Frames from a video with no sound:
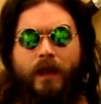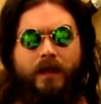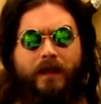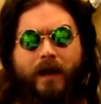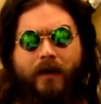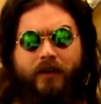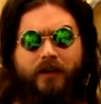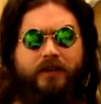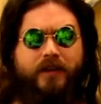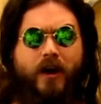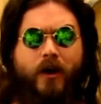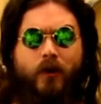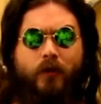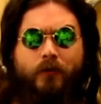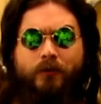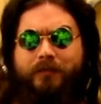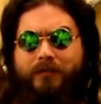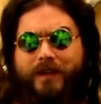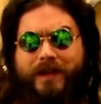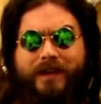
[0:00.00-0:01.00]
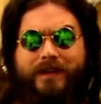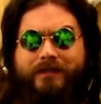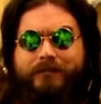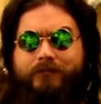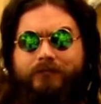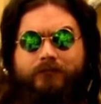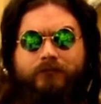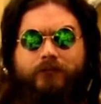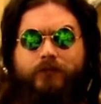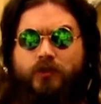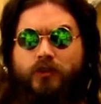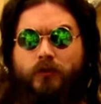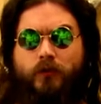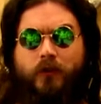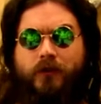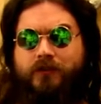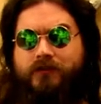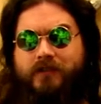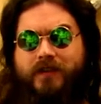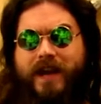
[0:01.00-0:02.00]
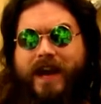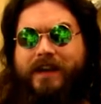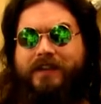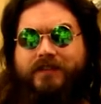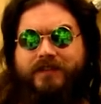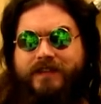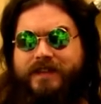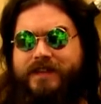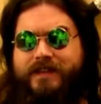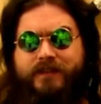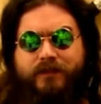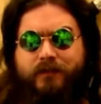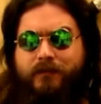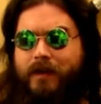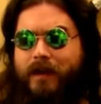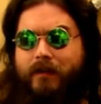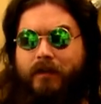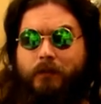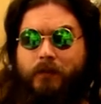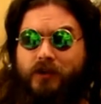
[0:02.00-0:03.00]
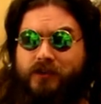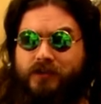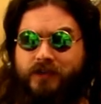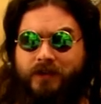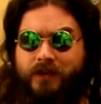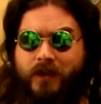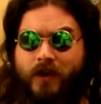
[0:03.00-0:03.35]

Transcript: Now, I know that 200 actually isn't very much,